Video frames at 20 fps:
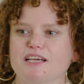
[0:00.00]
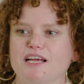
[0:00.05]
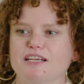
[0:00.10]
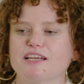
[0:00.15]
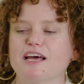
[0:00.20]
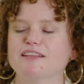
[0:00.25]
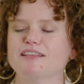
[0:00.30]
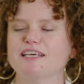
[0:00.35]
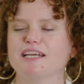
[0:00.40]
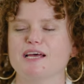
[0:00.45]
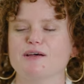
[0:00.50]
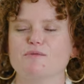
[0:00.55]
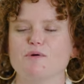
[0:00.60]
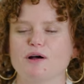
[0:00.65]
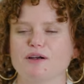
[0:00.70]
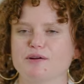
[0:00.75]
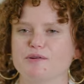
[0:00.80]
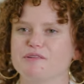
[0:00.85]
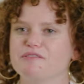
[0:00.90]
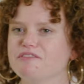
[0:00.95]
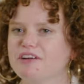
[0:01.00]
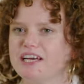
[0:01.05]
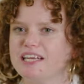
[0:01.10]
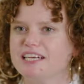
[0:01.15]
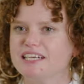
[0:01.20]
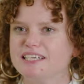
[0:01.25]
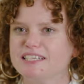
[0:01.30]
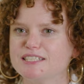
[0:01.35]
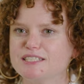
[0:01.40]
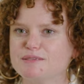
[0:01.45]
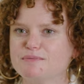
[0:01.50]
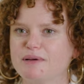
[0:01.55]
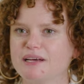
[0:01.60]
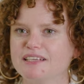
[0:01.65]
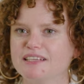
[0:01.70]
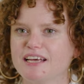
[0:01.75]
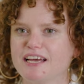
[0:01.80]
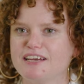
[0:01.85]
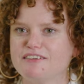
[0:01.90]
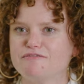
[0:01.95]
Not that I want to invite it into my
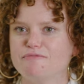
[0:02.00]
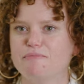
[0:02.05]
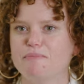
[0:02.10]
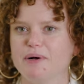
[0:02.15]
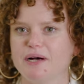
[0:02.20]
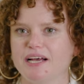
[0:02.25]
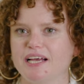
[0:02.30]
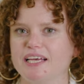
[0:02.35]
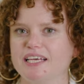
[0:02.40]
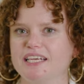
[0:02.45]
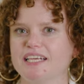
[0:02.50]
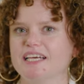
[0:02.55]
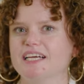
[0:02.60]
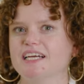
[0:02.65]
life, but